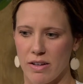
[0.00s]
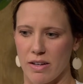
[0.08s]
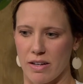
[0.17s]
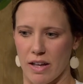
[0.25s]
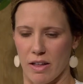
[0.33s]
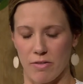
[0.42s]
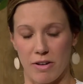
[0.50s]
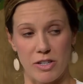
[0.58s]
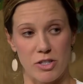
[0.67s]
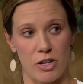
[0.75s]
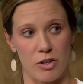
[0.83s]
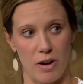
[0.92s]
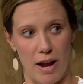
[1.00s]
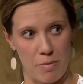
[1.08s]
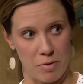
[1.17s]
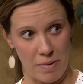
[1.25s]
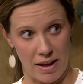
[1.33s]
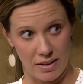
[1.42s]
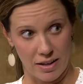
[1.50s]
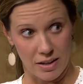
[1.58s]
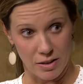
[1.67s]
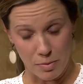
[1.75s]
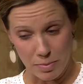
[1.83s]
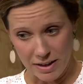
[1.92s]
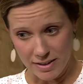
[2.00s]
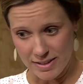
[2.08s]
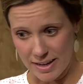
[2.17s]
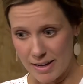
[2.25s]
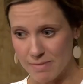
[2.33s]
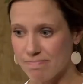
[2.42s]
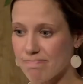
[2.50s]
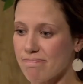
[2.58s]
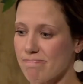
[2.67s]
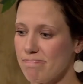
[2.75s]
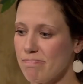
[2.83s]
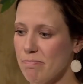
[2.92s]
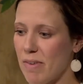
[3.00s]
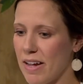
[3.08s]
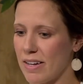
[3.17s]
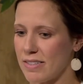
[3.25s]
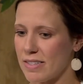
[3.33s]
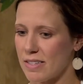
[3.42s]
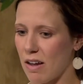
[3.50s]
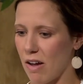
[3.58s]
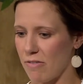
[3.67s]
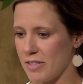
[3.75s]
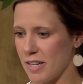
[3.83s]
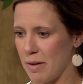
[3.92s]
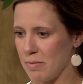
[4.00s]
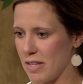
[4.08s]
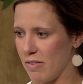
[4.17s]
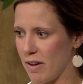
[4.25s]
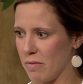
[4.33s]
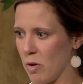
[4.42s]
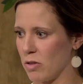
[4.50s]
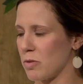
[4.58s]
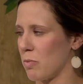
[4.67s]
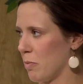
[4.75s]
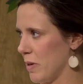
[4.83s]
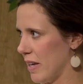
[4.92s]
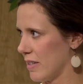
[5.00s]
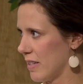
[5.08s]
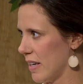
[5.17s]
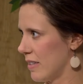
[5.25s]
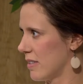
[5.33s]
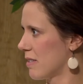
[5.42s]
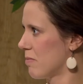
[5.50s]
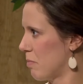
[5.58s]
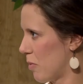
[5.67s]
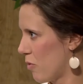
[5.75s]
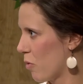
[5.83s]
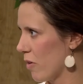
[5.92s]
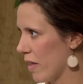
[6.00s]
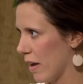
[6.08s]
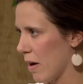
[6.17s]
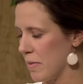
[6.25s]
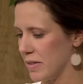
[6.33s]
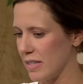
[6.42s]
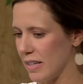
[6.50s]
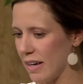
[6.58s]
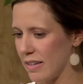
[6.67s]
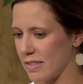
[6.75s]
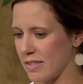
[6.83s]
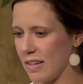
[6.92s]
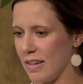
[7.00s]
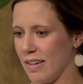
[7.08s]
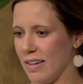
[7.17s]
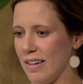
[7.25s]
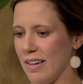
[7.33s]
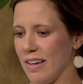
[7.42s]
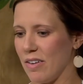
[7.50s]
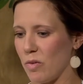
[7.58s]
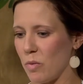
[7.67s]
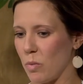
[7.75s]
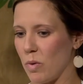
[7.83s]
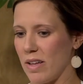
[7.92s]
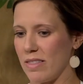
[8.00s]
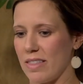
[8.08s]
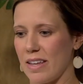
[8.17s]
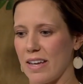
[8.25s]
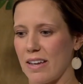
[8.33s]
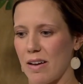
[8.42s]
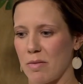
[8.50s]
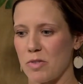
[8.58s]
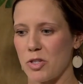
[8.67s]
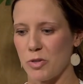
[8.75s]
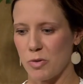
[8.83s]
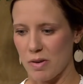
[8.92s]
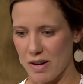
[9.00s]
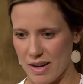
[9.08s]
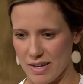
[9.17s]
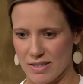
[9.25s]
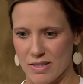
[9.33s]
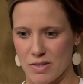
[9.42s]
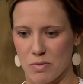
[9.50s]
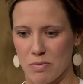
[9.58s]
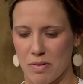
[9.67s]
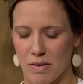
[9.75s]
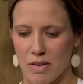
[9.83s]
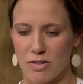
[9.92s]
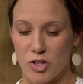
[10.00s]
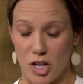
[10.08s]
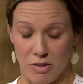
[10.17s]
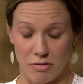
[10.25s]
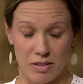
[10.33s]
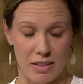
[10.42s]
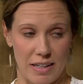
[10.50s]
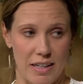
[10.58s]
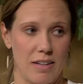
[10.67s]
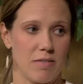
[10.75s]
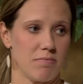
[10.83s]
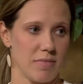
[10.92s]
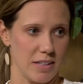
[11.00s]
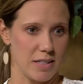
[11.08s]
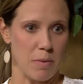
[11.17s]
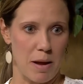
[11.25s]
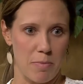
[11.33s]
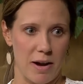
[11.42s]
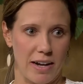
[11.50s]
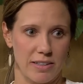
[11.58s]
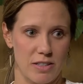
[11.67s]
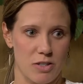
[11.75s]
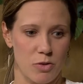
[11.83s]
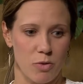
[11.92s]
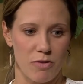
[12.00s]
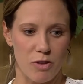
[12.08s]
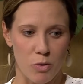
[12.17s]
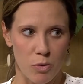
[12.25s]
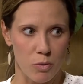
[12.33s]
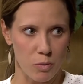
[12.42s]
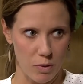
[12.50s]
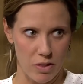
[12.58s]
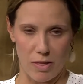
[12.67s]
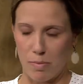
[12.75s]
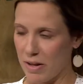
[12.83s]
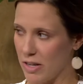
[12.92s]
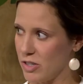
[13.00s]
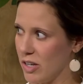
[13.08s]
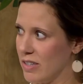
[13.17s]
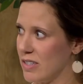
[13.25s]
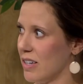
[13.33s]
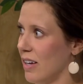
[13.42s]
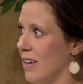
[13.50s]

an elevation or abnormality in their PSA. And oftentimes they've had multiple PSAs before they come and see us. When they come to us, generally it's my practice to review with the patient,